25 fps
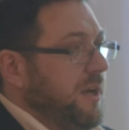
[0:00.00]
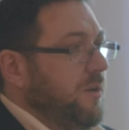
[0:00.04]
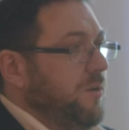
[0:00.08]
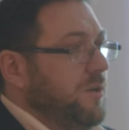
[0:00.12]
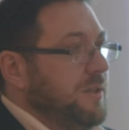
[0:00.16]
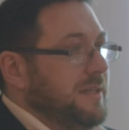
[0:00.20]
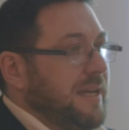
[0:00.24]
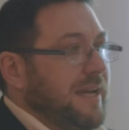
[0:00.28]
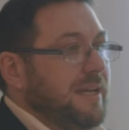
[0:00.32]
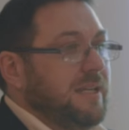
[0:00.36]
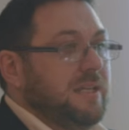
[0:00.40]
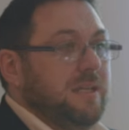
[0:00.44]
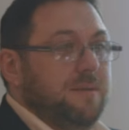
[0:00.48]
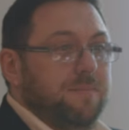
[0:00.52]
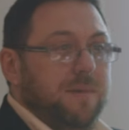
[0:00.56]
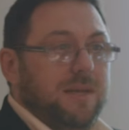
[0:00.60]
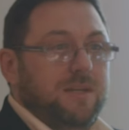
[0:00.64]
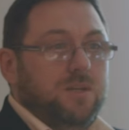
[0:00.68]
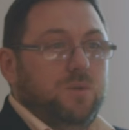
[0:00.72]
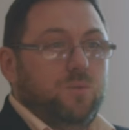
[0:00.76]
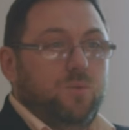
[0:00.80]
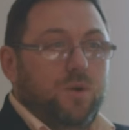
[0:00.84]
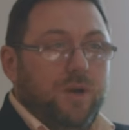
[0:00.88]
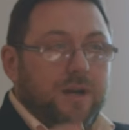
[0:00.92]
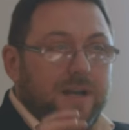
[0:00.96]
It was actually
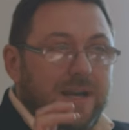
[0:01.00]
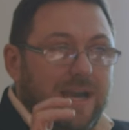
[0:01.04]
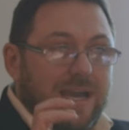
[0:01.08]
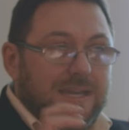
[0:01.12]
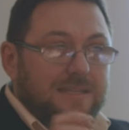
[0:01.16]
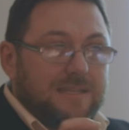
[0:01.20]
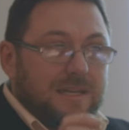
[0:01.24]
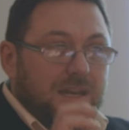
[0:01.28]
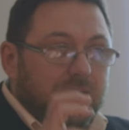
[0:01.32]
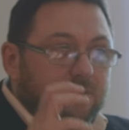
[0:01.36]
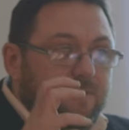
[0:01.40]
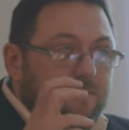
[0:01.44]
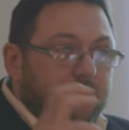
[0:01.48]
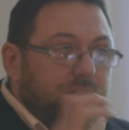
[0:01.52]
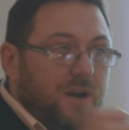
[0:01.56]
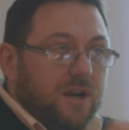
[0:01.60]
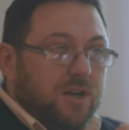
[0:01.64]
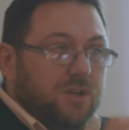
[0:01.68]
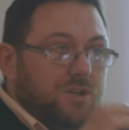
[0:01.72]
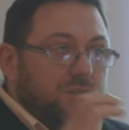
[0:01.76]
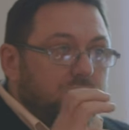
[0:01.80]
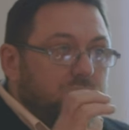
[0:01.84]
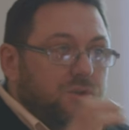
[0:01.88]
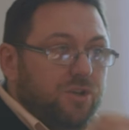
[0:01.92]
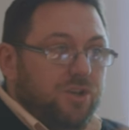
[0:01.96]
meant to work as a
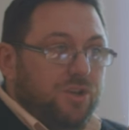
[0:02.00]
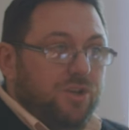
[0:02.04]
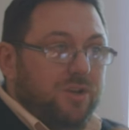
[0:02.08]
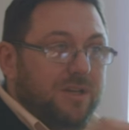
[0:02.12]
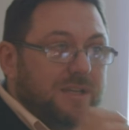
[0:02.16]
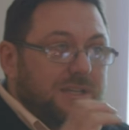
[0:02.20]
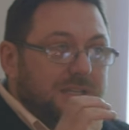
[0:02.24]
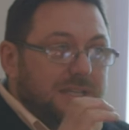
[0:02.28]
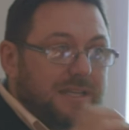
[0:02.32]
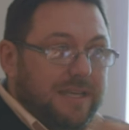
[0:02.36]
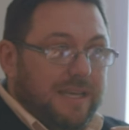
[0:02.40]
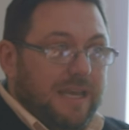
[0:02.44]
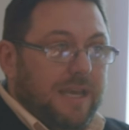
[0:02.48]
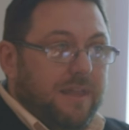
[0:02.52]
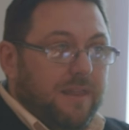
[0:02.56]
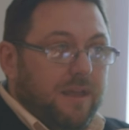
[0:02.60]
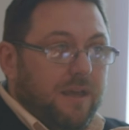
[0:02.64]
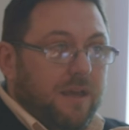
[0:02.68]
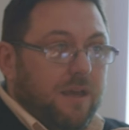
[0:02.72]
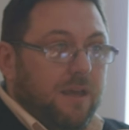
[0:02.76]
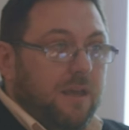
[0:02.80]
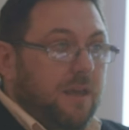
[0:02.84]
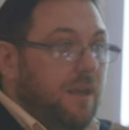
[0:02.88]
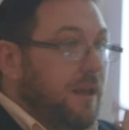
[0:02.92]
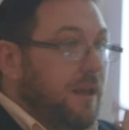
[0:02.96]
functional unit together.